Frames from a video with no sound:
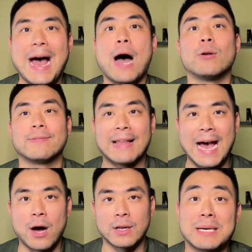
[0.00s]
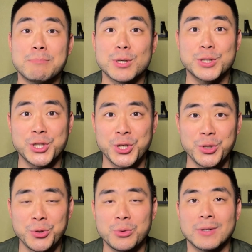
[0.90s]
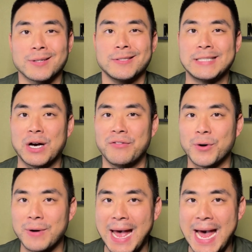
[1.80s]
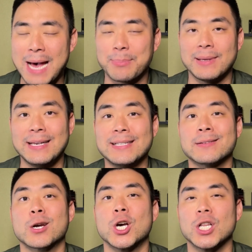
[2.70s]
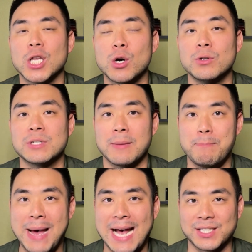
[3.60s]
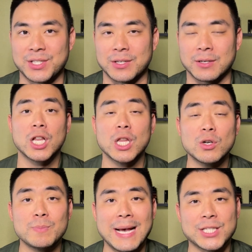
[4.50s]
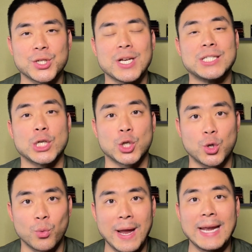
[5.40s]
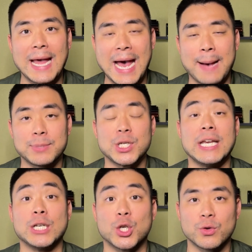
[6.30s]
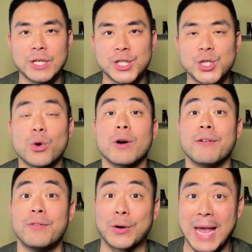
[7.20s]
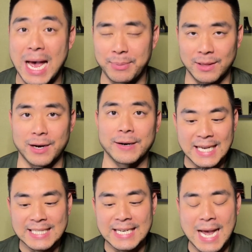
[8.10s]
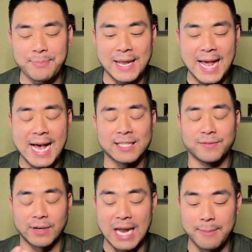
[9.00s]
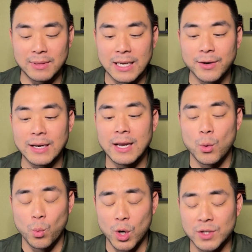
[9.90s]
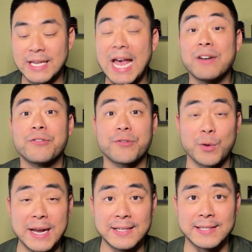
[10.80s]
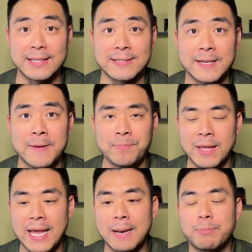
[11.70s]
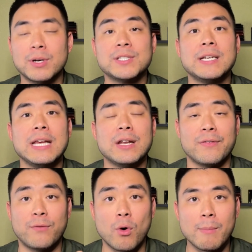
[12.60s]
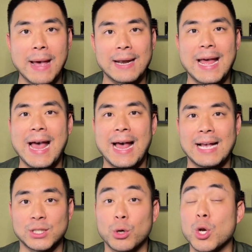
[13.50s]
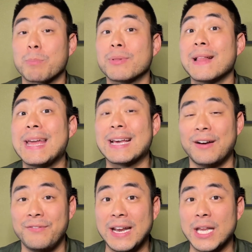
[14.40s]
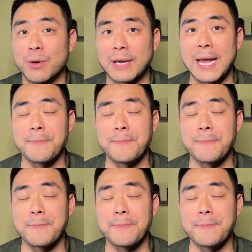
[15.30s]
out loud. Number 2 cell phone app is Closemaster. Closemaster is a great app to increase your vocabulary. It's an app that has vocabulary, words, and phrases, and it puts it in a format as though you're playing a video game.